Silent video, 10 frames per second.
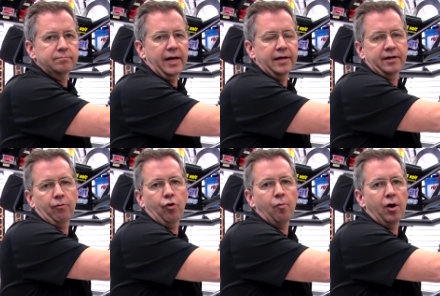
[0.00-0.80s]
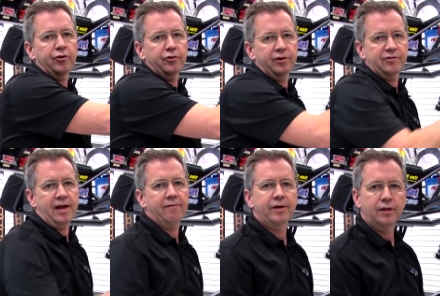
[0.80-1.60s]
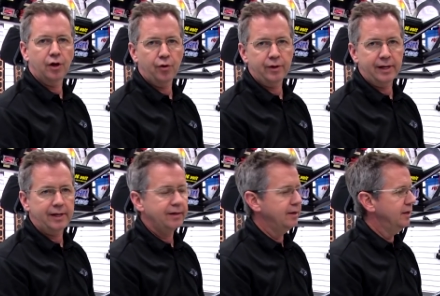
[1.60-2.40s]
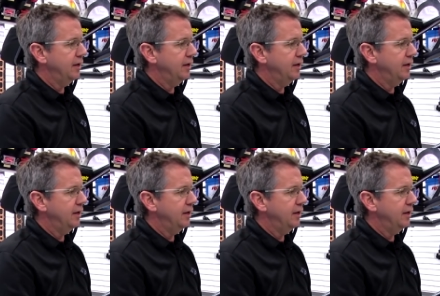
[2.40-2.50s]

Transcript: anti-roll bar so it doesn't have any load in it.